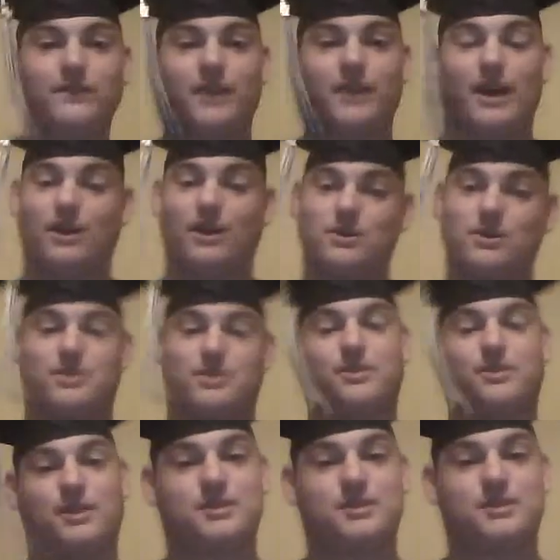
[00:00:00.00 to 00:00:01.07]
Along with the
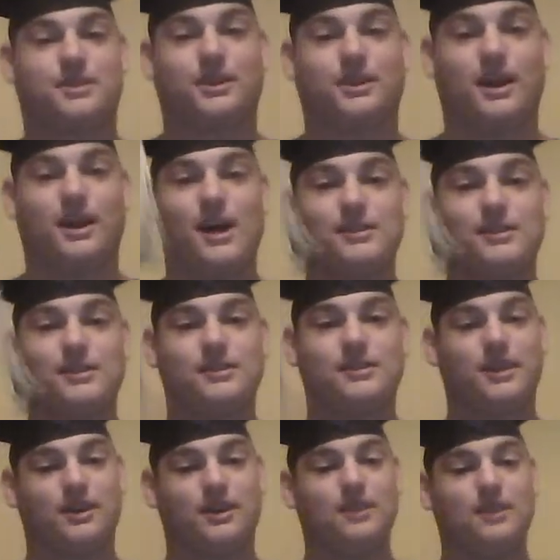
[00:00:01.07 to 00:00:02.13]
rest of the class,
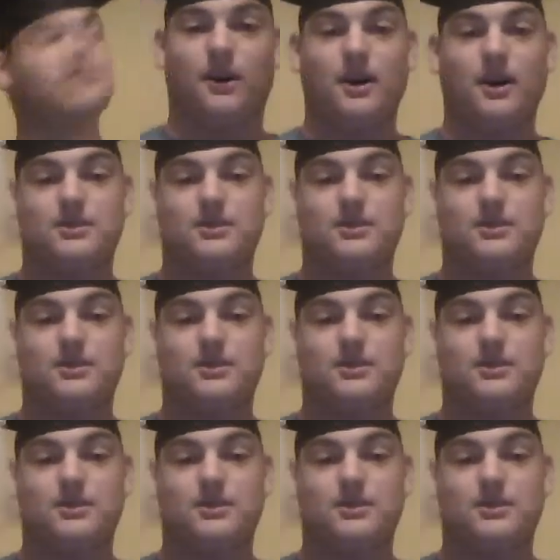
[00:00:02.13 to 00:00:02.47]
thank goodness.